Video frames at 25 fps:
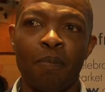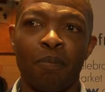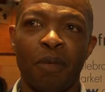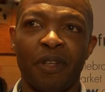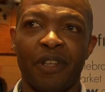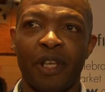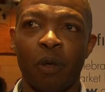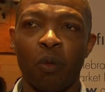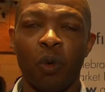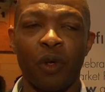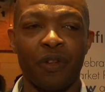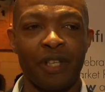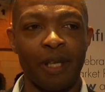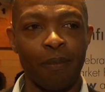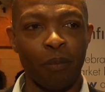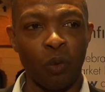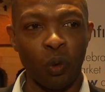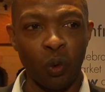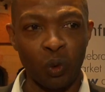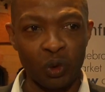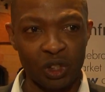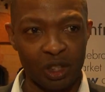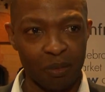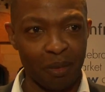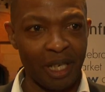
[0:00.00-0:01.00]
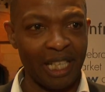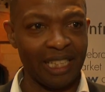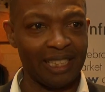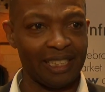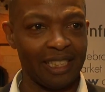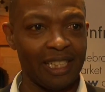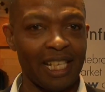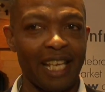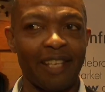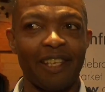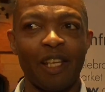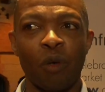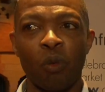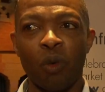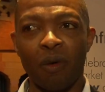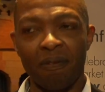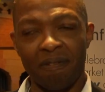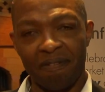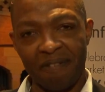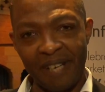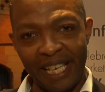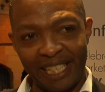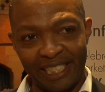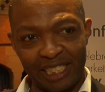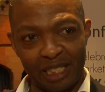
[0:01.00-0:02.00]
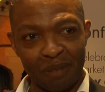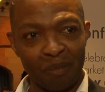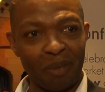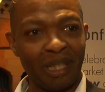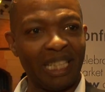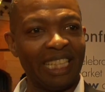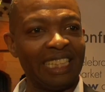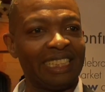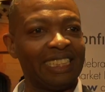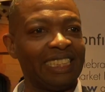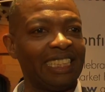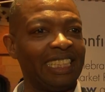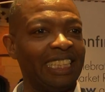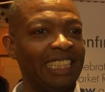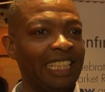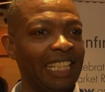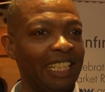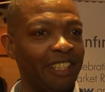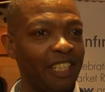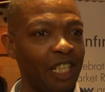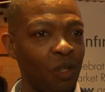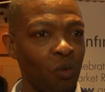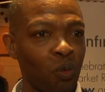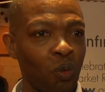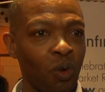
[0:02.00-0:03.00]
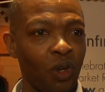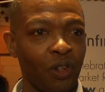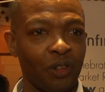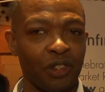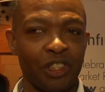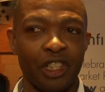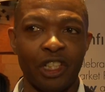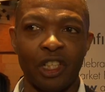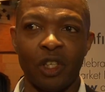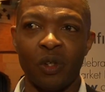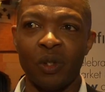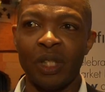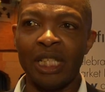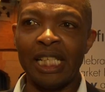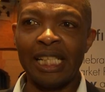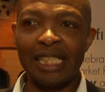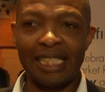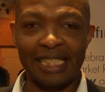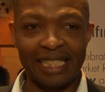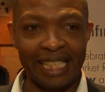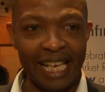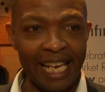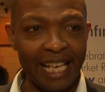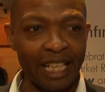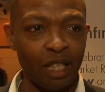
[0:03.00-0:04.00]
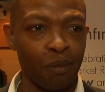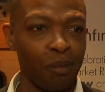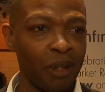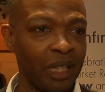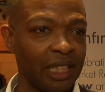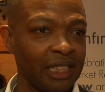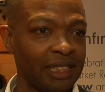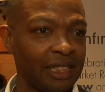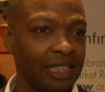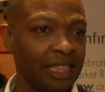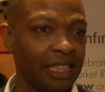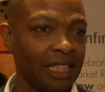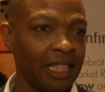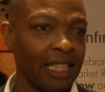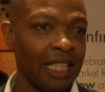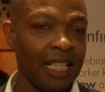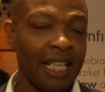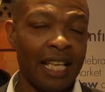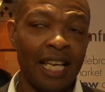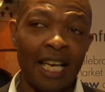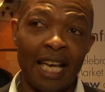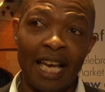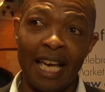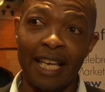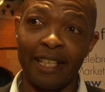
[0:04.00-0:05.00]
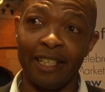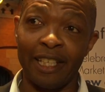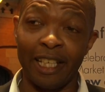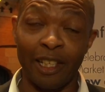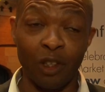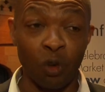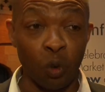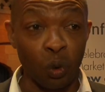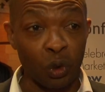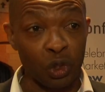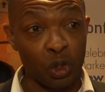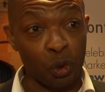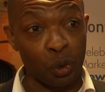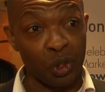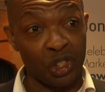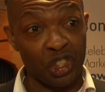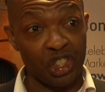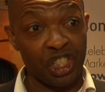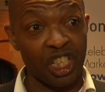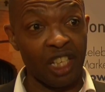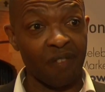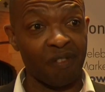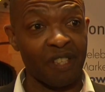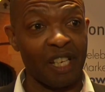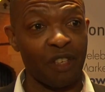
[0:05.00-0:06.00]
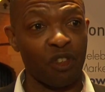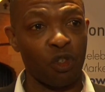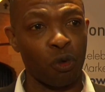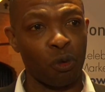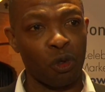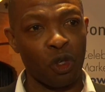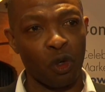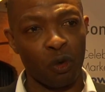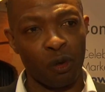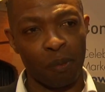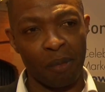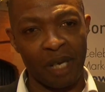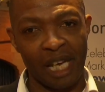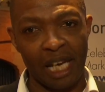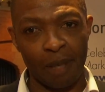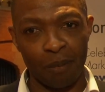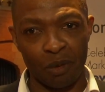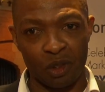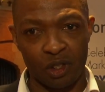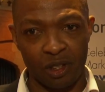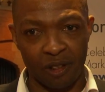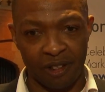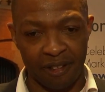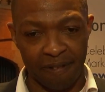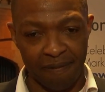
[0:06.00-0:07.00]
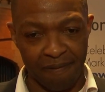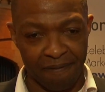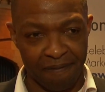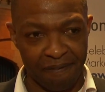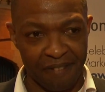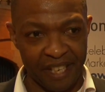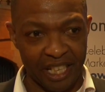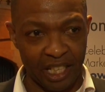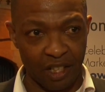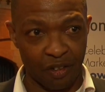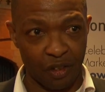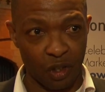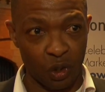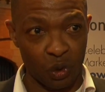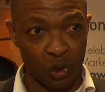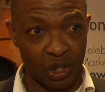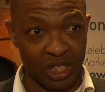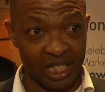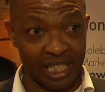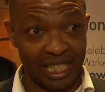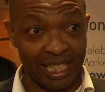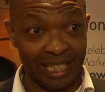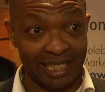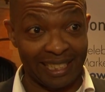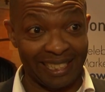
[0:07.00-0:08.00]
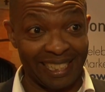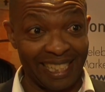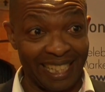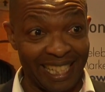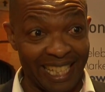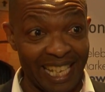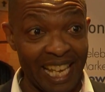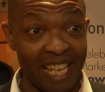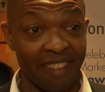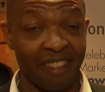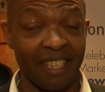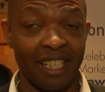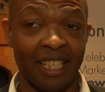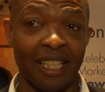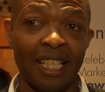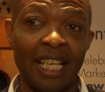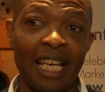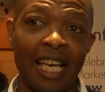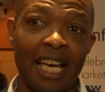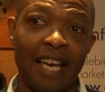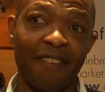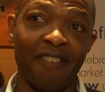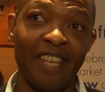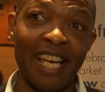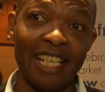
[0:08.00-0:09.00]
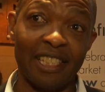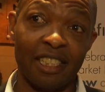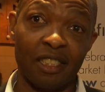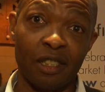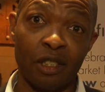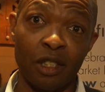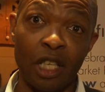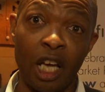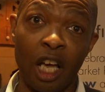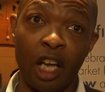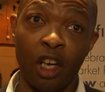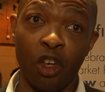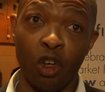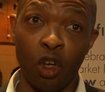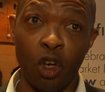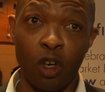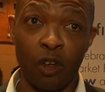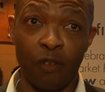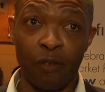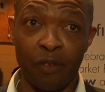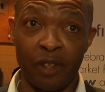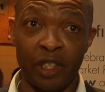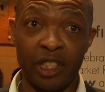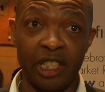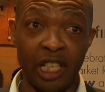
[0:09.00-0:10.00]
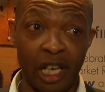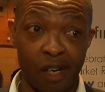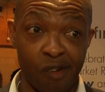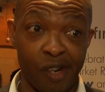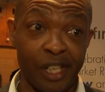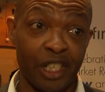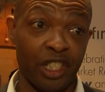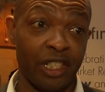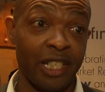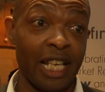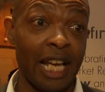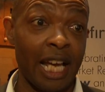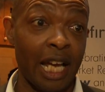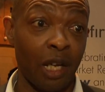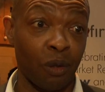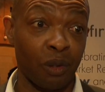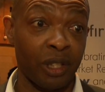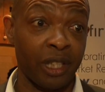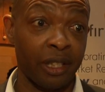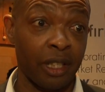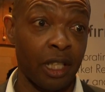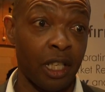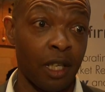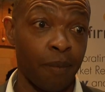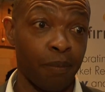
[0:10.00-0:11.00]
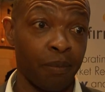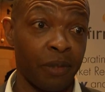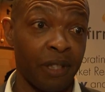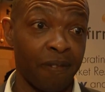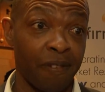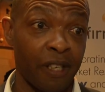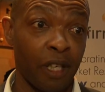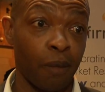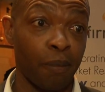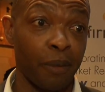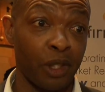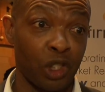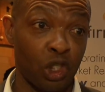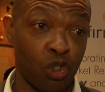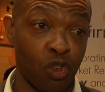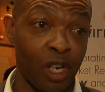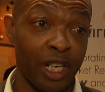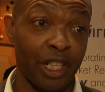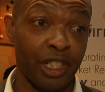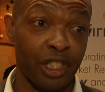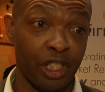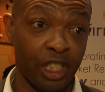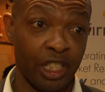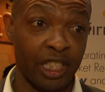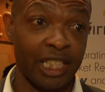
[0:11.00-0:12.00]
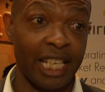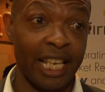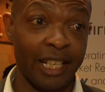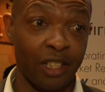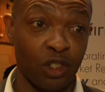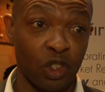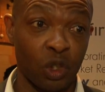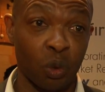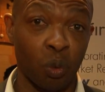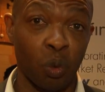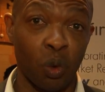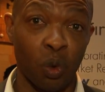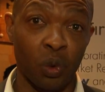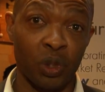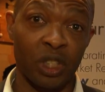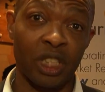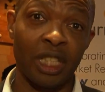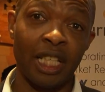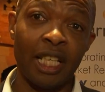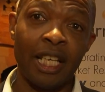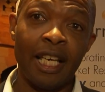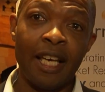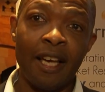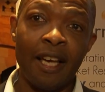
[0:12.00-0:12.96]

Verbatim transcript: but they want them automated and they want flexibility and they want you know, scalability. And in order to achieve that, you've got to be able to configure those things together. And that's a lot of the direction that our de um, development strategy is heading towards.